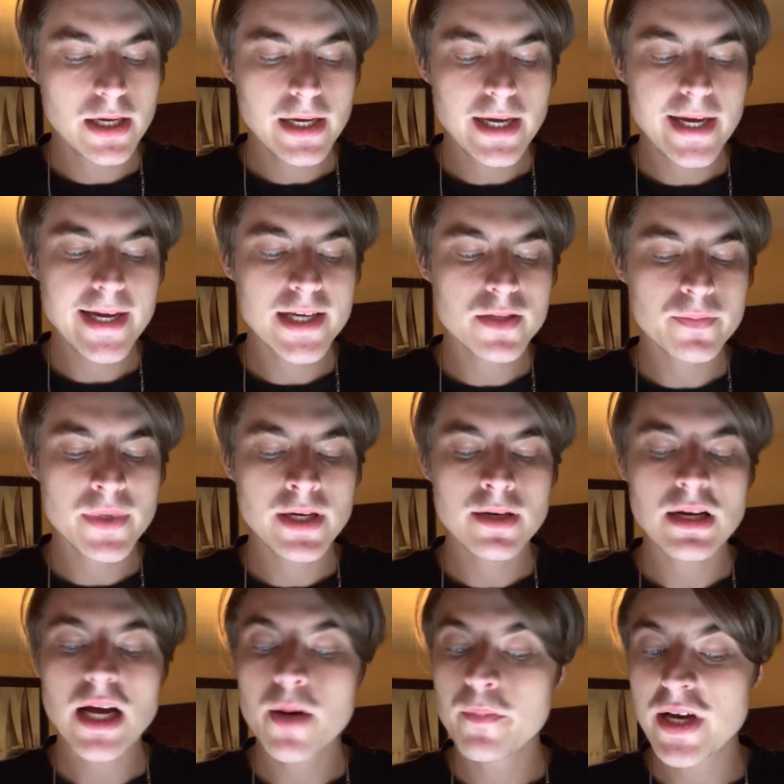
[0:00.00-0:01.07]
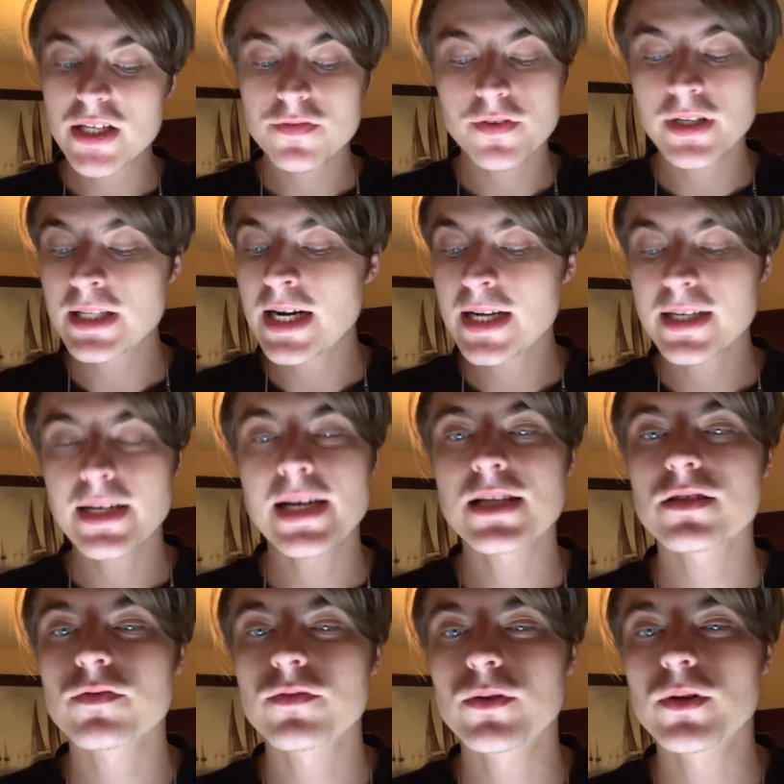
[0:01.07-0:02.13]
He has been a best friend that I could
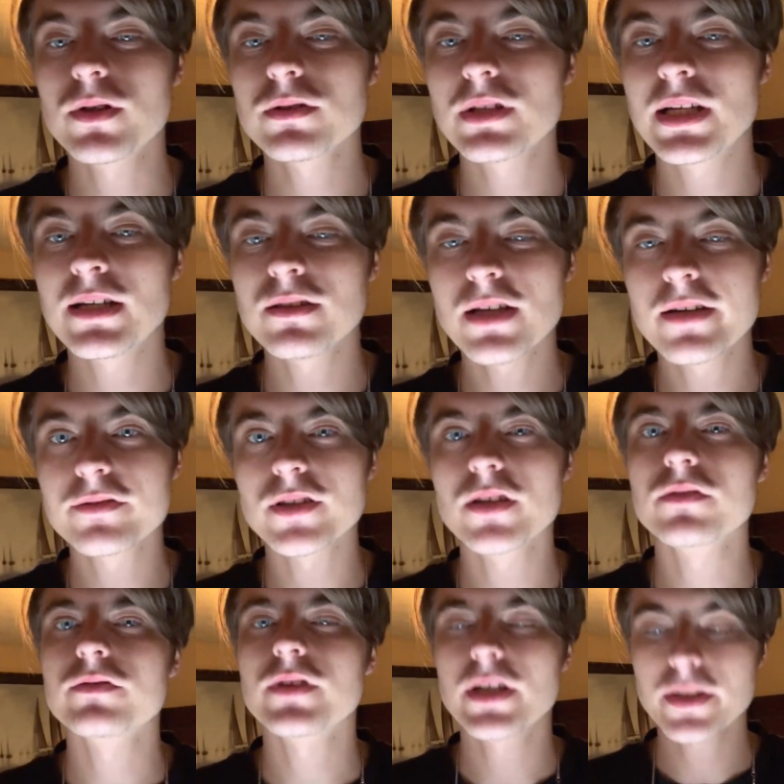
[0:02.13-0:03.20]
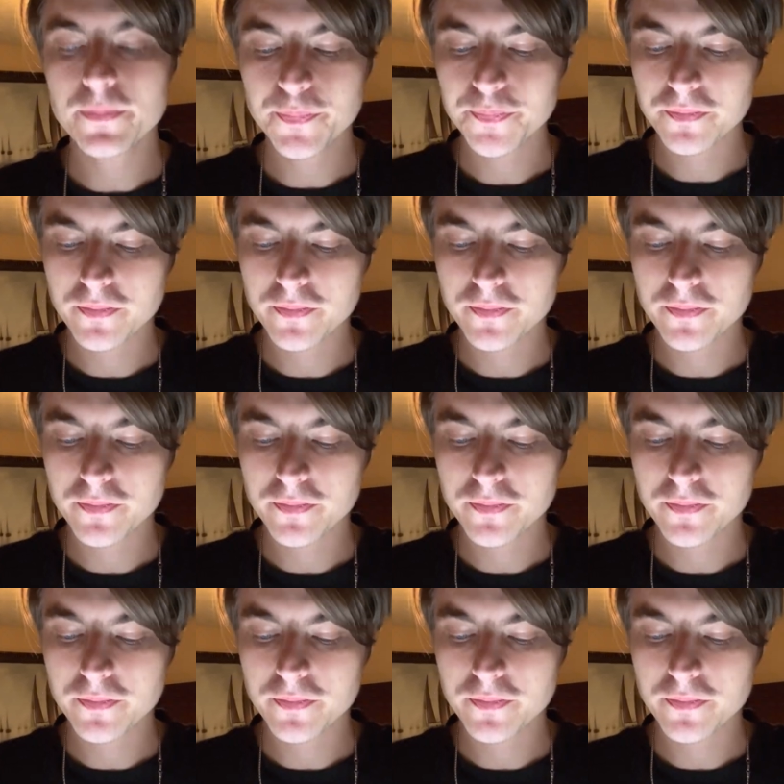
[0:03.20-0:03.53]
ask for and a lifelong friend.